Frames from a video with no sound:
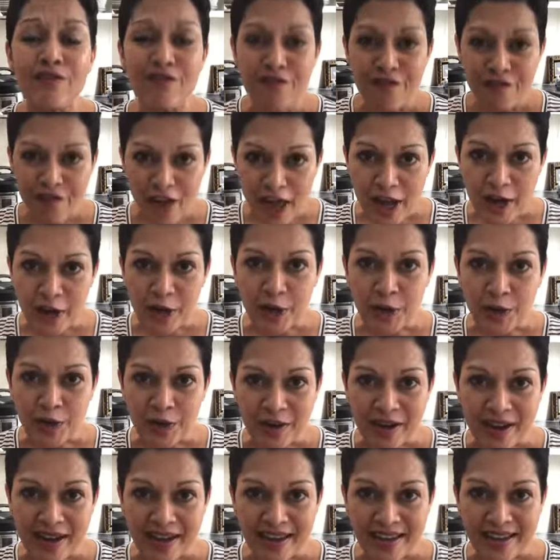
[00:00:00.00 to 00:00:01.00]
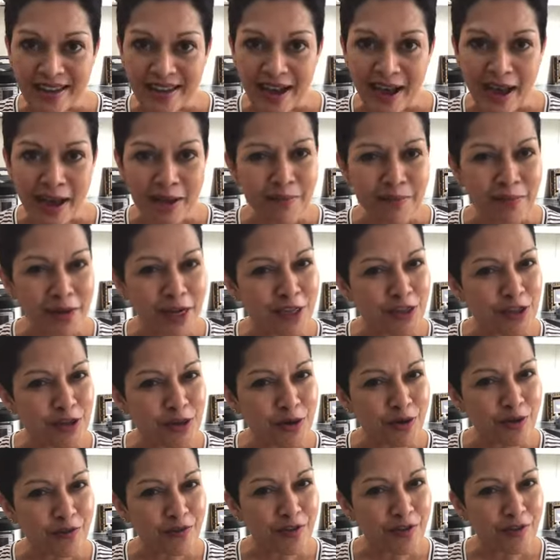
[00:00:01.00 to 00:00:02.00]
fenugreek. I'm not sure
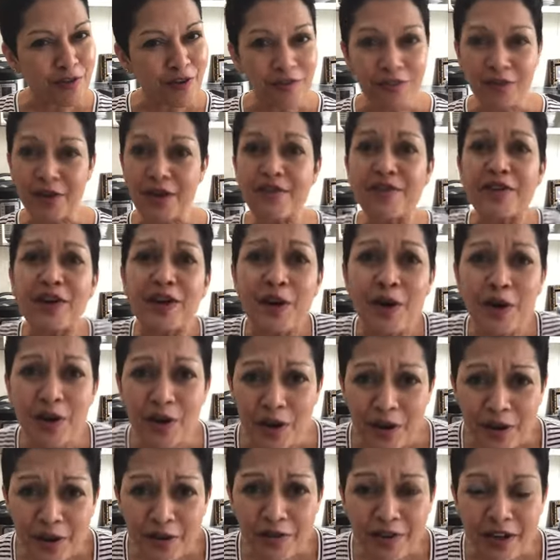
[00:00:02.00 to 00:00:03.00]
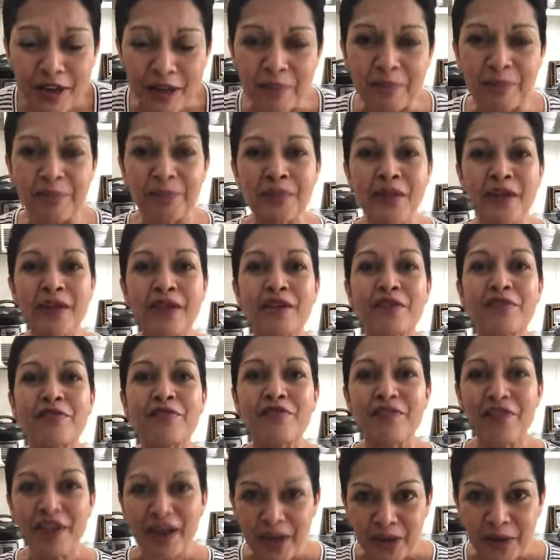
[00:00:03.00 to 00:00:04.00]
if you've ever even heard of it.
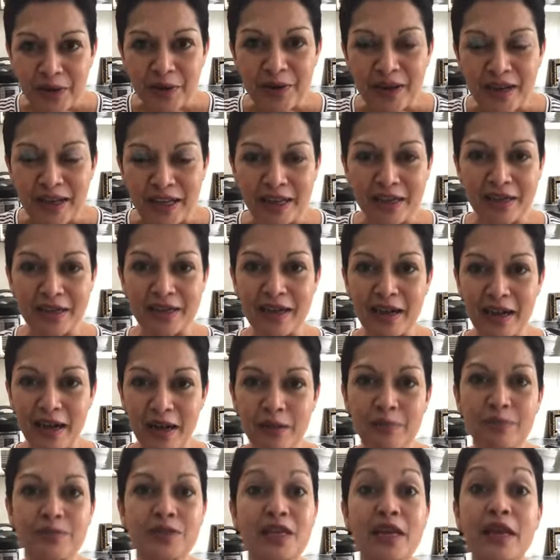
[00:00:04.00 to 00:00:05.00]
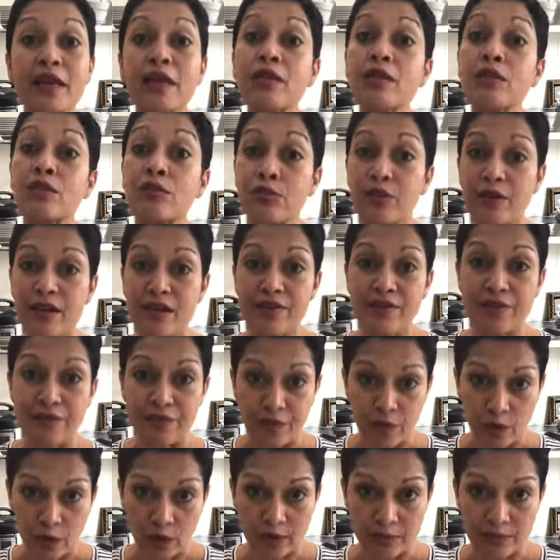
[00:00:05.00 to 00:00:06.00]
Fenugreek comes in three
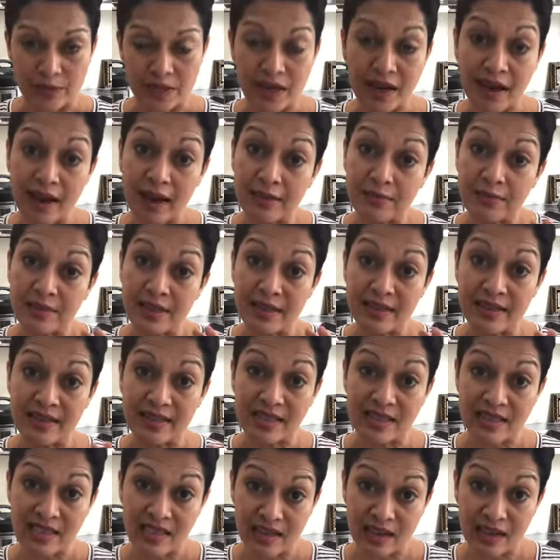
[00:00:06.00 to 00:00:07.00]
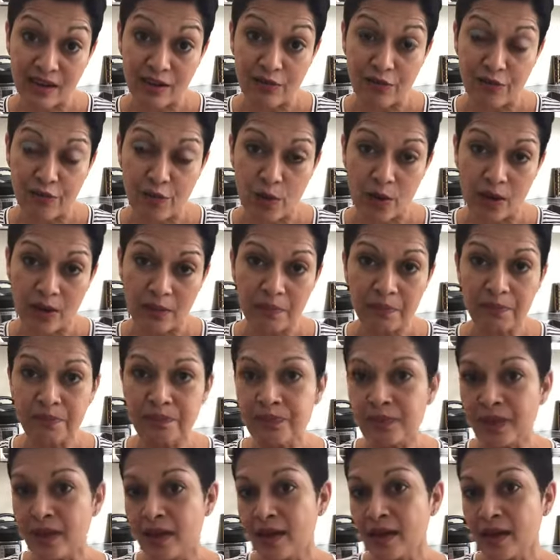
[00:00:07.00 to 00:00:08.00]
forms. It comes in the seed form,
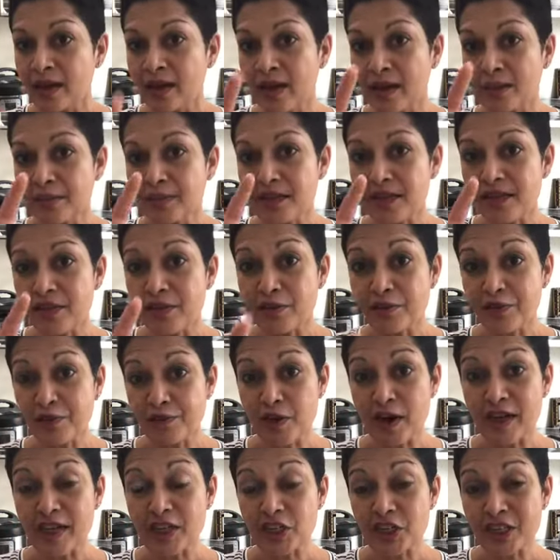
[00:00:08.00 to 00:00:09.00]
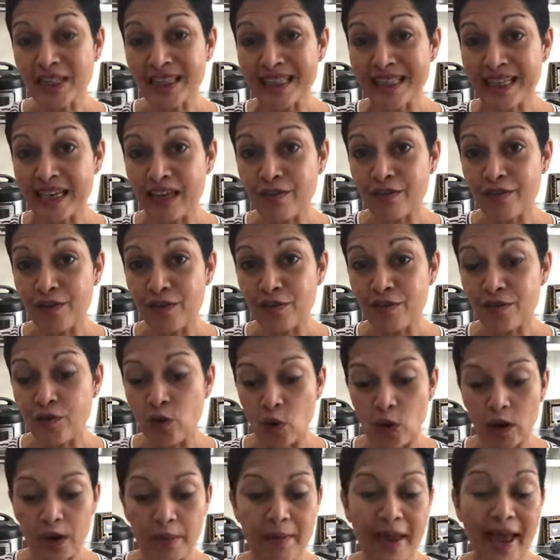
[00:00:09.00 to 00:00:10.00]
comes in the fresh leaf
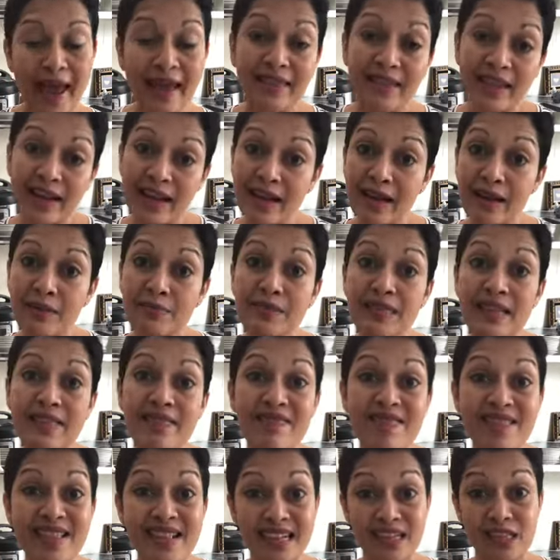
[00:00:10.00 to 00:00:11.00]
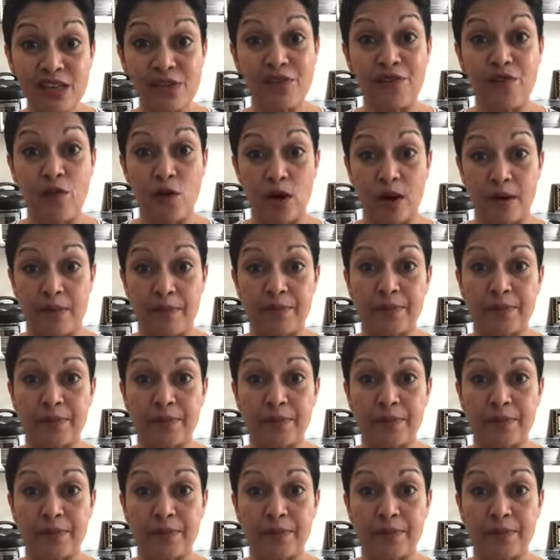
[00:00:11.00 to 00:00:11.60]
form, and then it comes in this form,